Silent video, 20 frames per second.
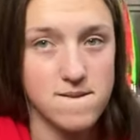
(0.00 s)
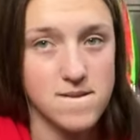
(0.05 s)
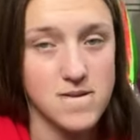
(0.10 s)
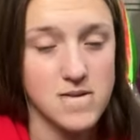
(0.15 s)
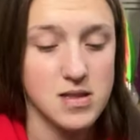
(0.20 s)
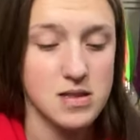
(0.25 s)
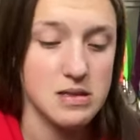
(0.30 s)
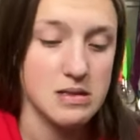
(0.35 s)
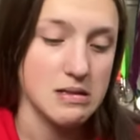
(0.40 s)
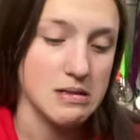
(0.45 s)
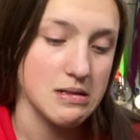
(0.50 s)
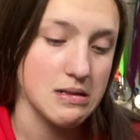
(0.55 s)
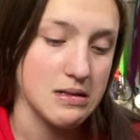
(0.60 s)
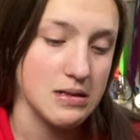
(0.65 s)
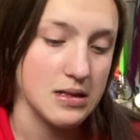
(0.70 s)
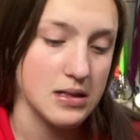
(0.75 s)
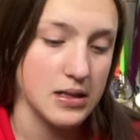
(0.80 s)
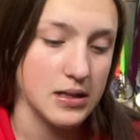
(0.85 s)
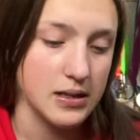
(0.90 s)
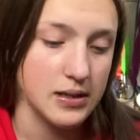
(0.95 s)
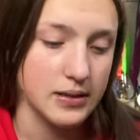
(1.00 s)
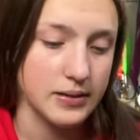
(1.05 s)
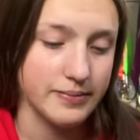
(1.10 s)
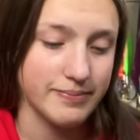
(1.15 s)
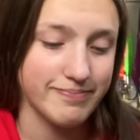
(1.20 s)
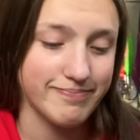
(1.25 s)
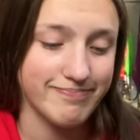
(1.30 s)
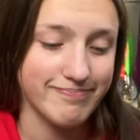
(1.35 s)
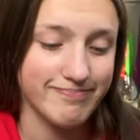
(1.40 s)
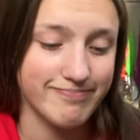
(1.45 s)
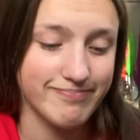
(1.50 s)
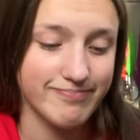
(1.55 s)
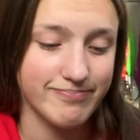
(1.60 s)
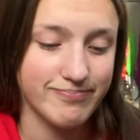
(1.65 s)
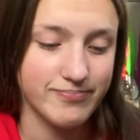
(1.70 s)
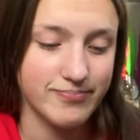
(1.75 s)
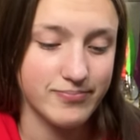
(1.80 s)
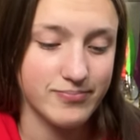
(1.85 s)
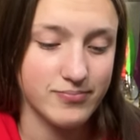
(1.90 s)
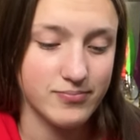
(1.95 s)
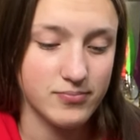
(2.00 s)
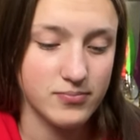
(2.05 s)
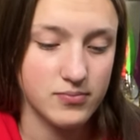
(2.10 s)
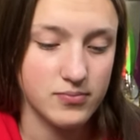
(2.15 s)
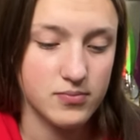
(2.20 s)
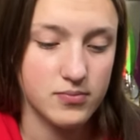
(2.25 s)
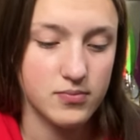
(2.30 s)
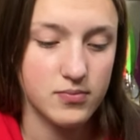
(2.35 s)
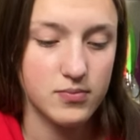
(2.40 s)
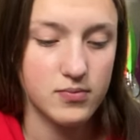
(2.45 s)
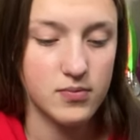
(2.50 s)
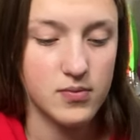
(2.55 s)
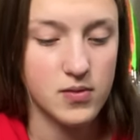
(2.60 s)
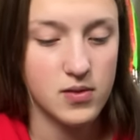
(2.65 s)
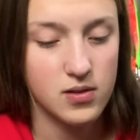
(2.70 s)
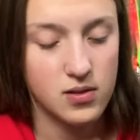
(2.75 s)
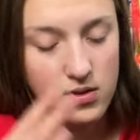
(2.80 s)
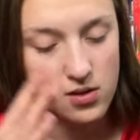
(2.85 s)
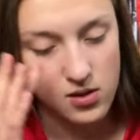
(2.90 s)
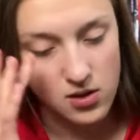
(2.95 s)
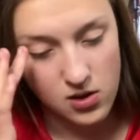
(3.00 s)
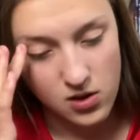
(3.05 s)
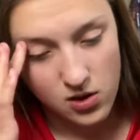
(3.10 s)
(silence)